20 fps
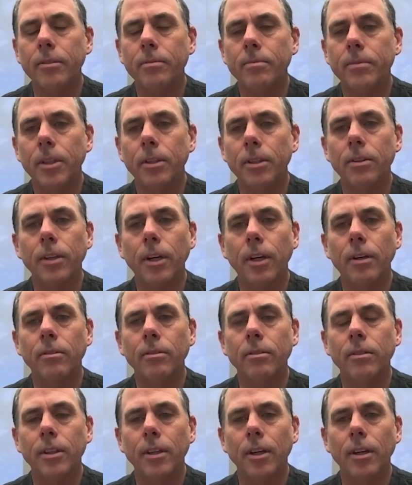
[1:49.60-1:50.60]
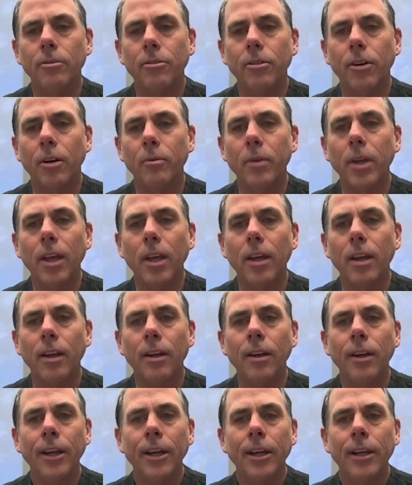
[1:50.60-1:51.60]
young farm kid,
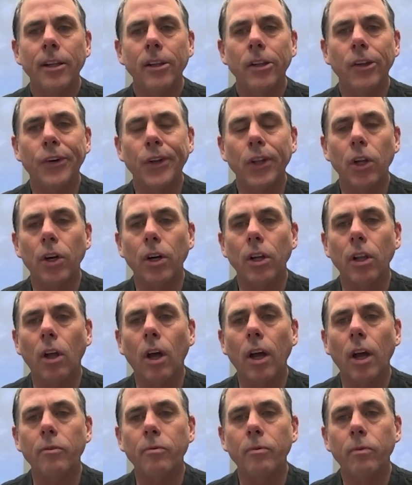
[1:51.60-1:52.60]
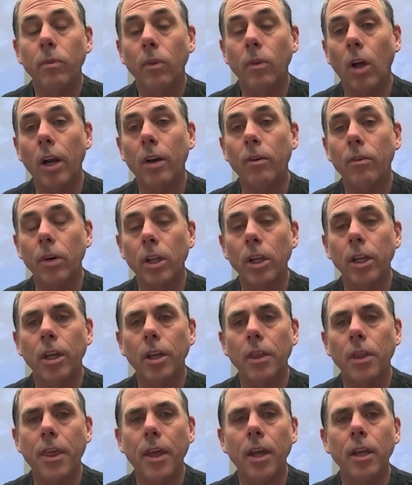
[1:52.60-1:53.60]
and learned a lot of really
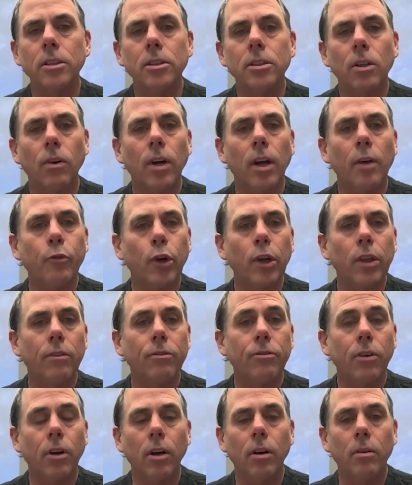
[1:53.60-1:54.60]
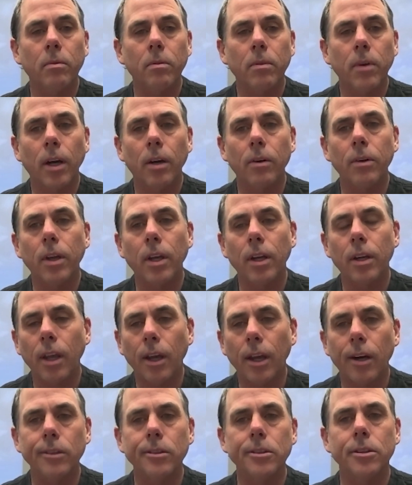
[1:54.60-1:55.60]
good things growing up on the farm. We had
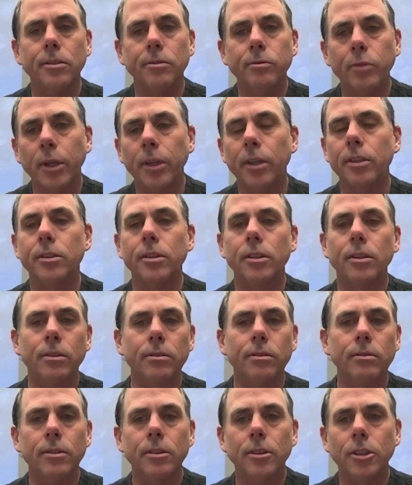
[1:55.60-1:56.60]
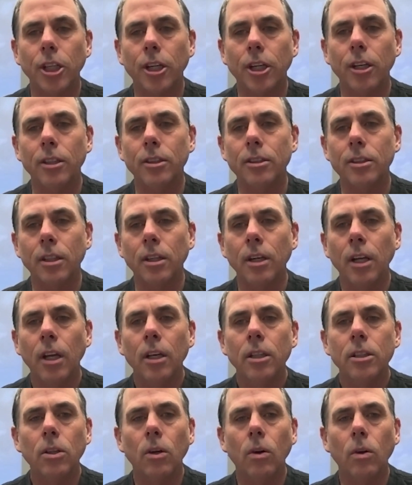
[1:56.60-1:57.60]
cows and pigs and chickens, and
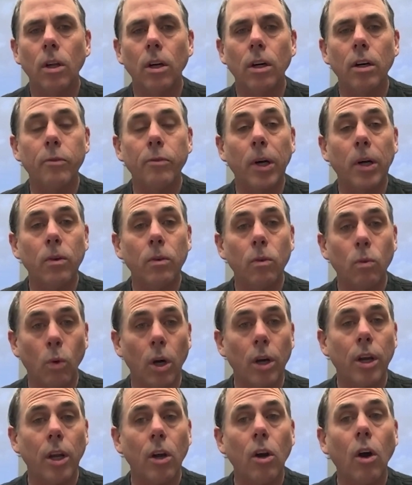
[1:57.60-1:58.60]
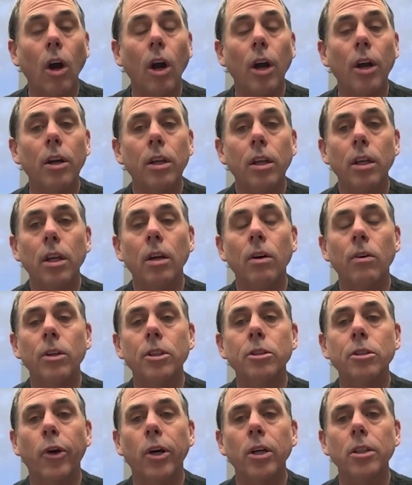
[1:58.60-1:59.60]
so learned about working hard,
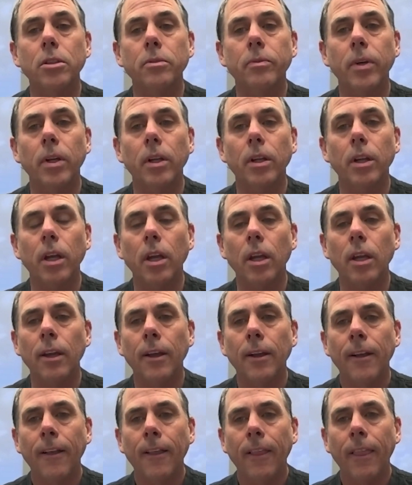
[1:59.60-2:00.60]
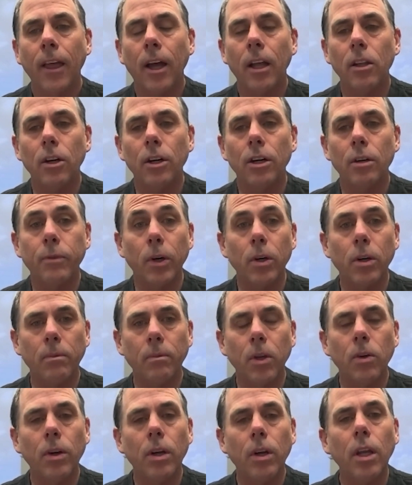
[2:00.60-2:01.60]
responsibility. I learned about
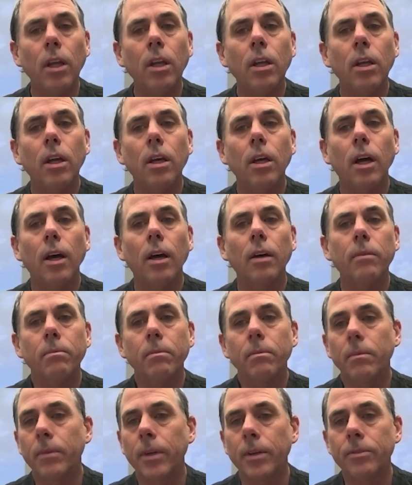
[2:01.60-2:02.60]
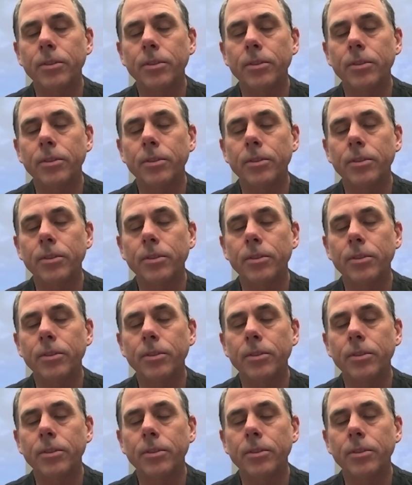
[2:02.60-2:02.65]
community. If